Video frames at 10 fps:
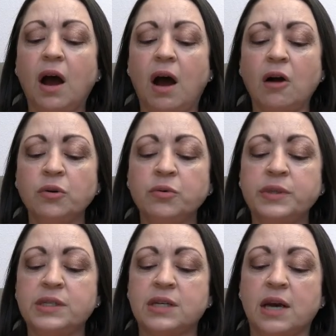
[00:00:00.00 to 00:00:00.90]
Aru would
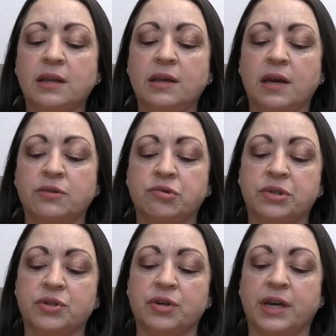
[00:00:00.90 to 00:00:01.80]
stand at the
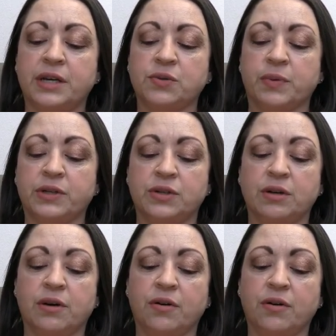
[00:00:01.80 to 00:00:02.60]
entrance, her gaze resting on